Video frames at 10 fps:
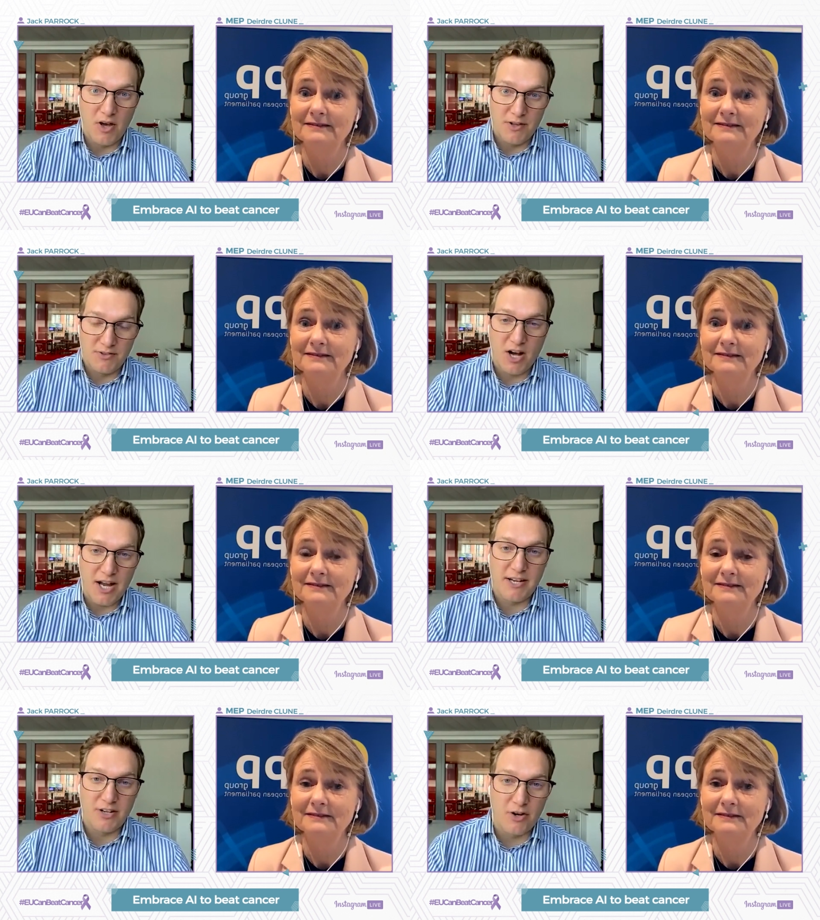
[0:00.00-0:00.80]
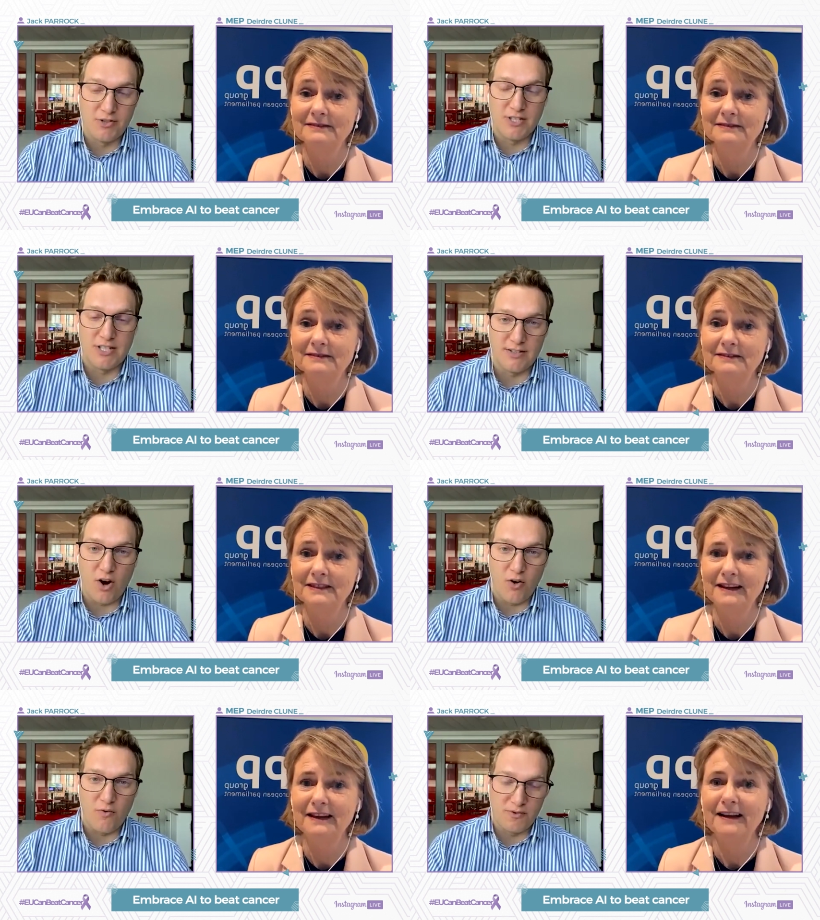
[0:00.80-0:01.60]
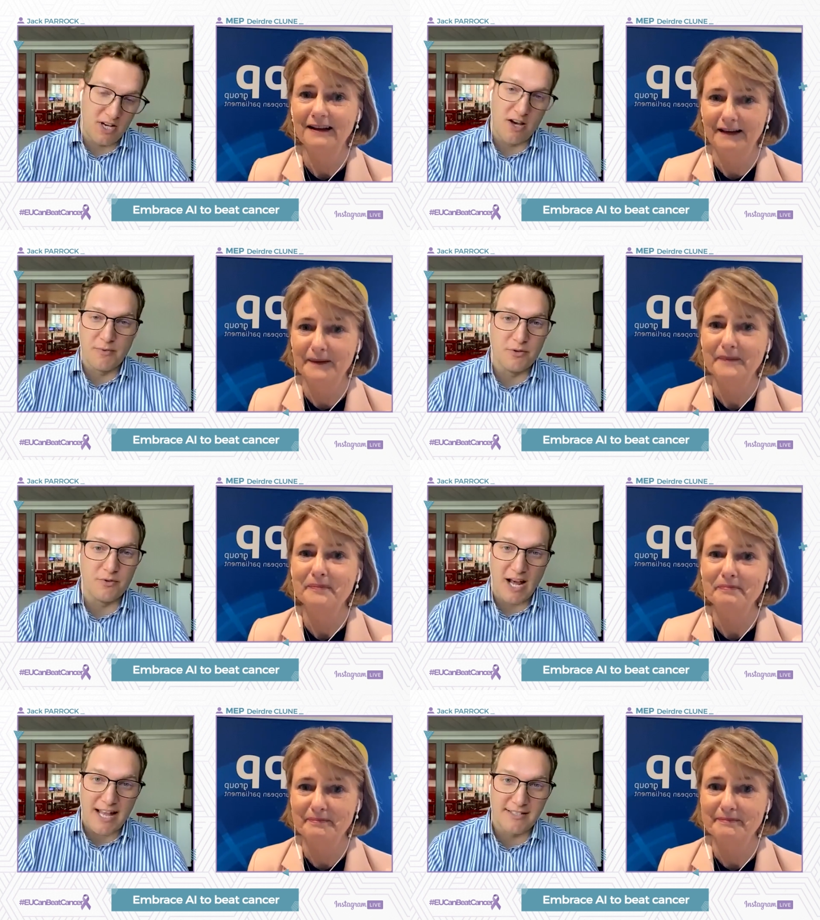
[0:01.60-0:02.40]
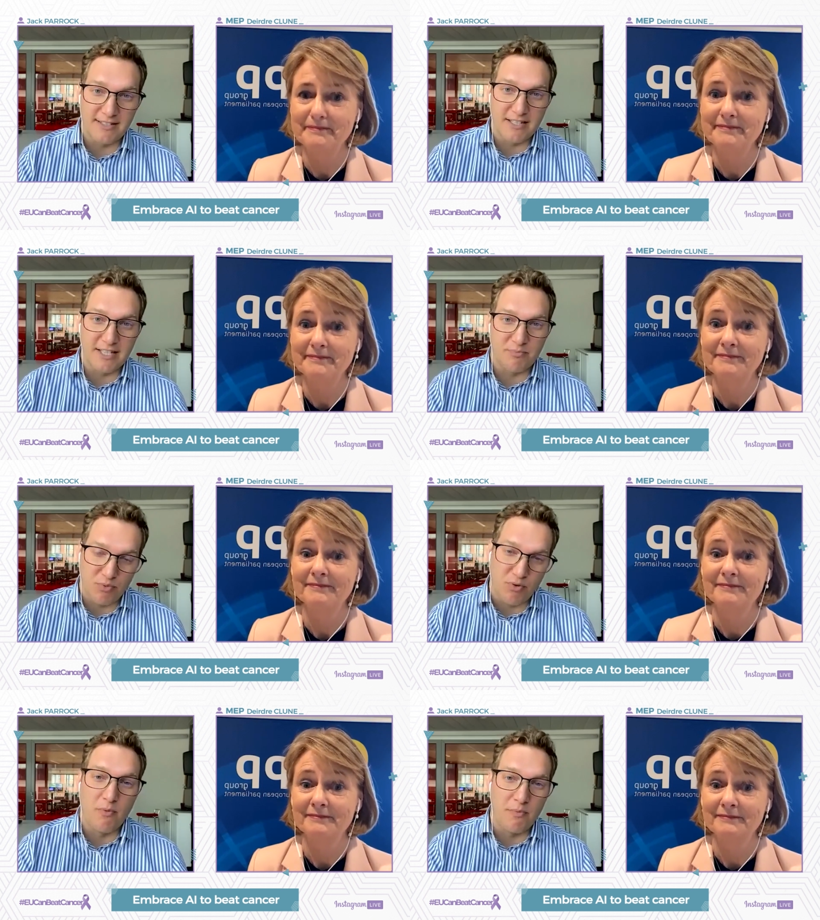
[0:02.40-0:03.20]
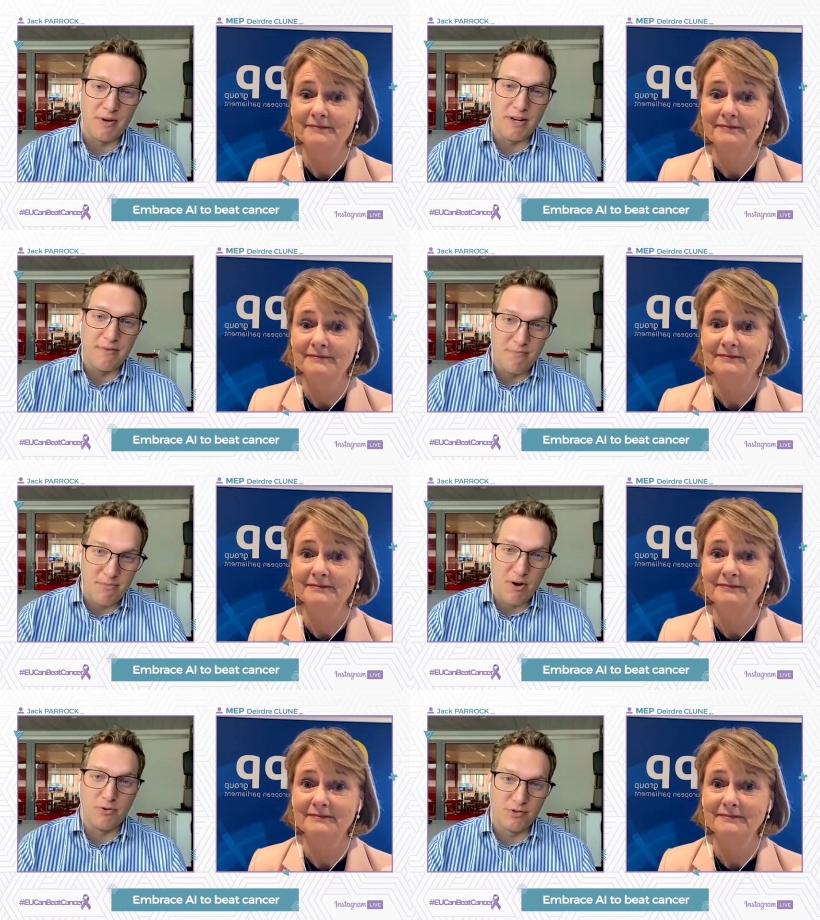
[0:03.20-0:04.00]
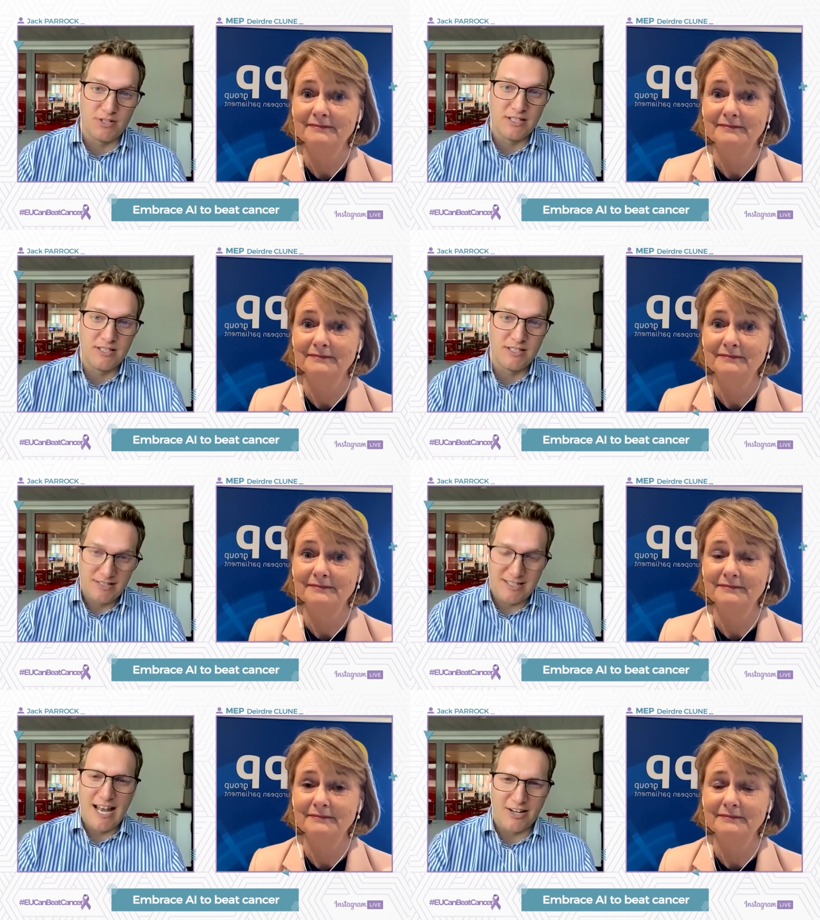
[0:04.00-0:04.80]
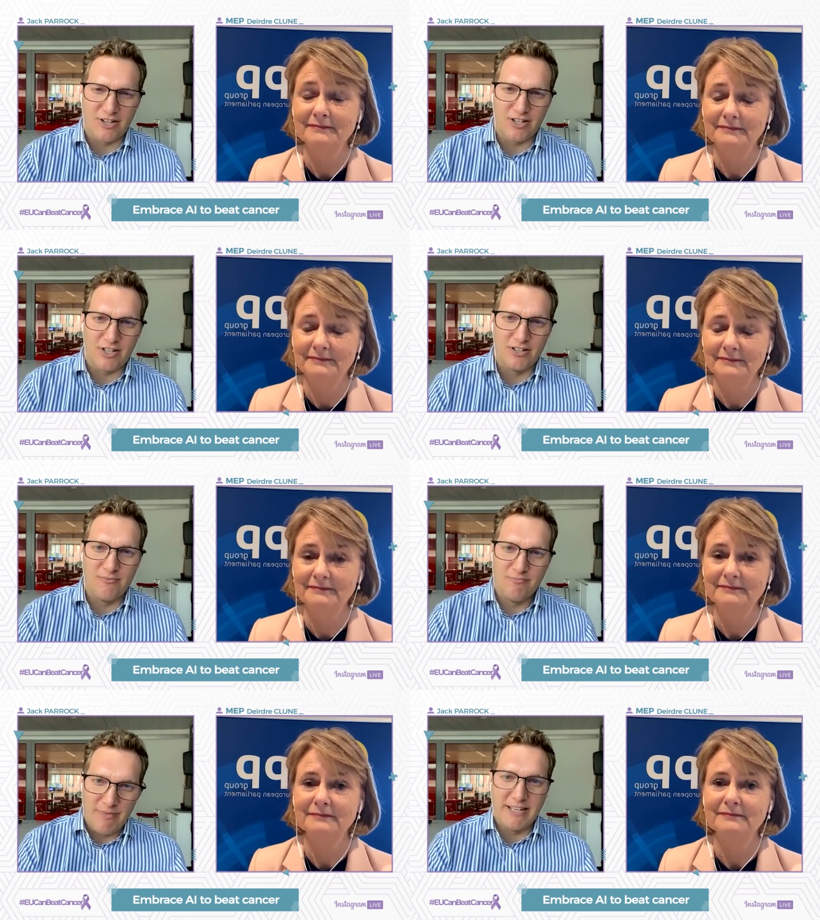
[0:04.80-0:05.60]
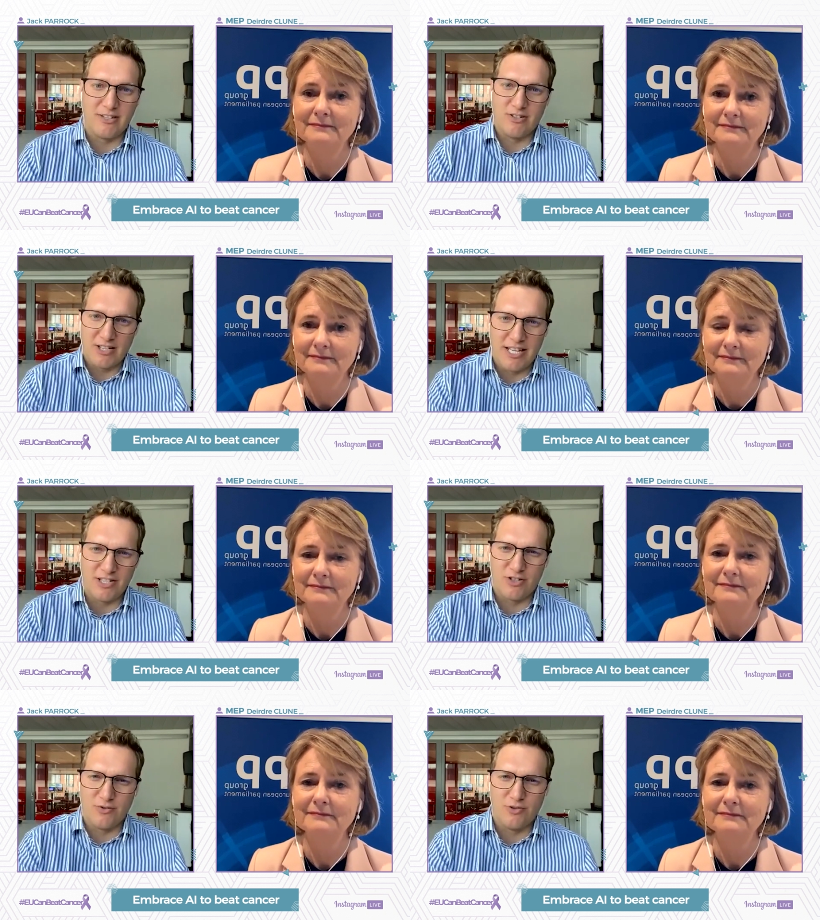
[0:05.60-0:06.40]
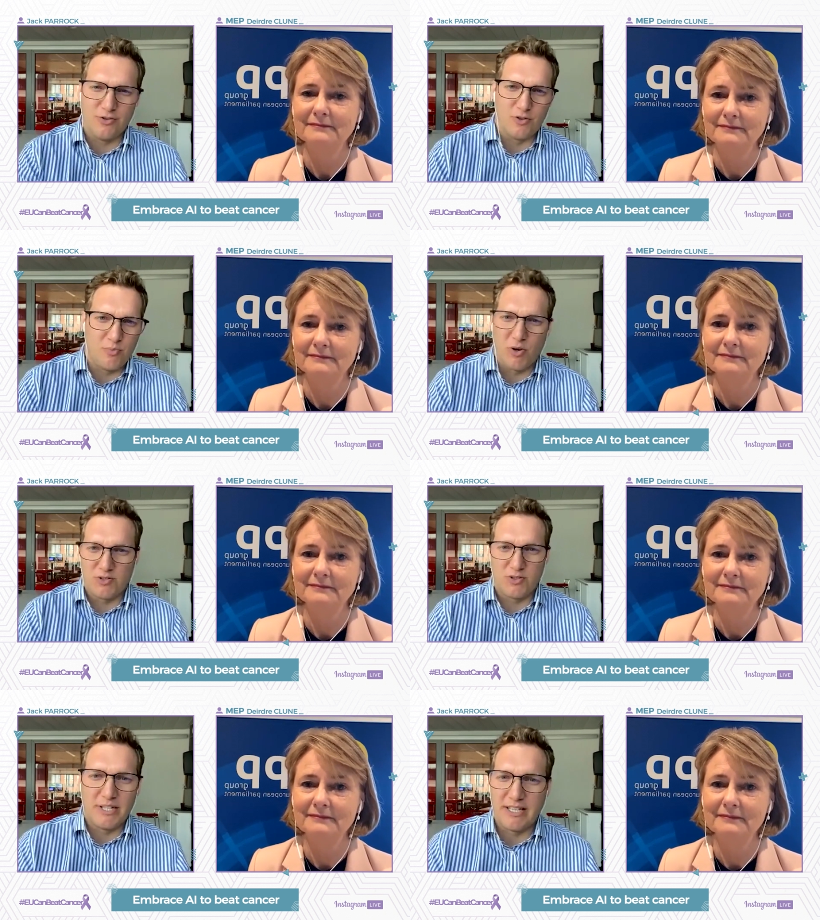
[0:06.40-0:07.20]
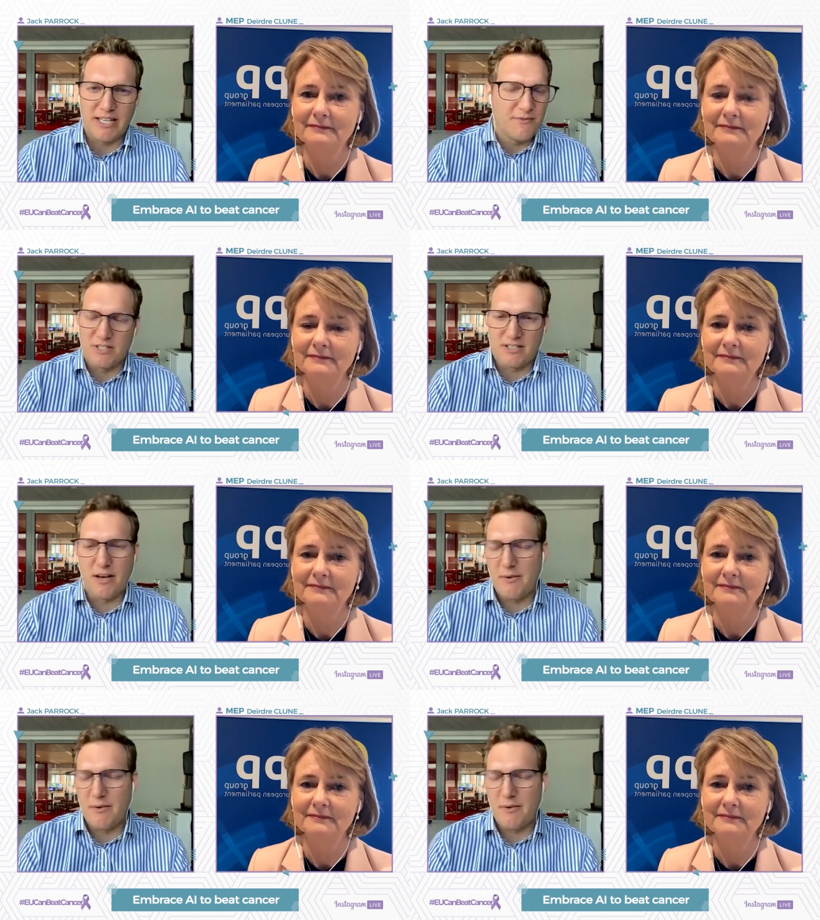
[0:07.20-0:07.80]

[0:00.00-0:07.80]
Speaker 1: a diagnosis of terminal cancer is probably the most delicate medical issue you could possibly give to.